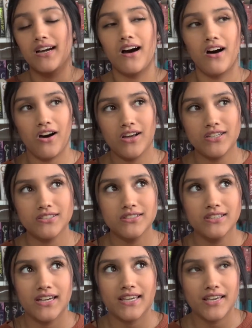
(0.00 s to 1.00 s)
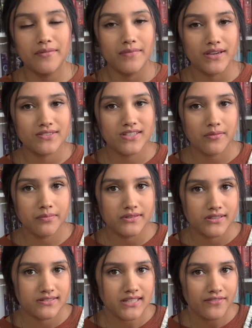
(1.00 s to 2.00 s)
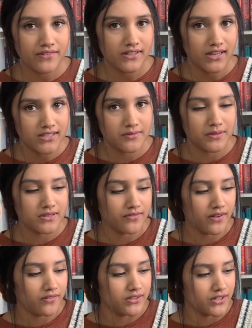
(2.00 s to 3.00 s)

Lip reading: honestly, I get mixed up with The 7 Husbands of Evelyn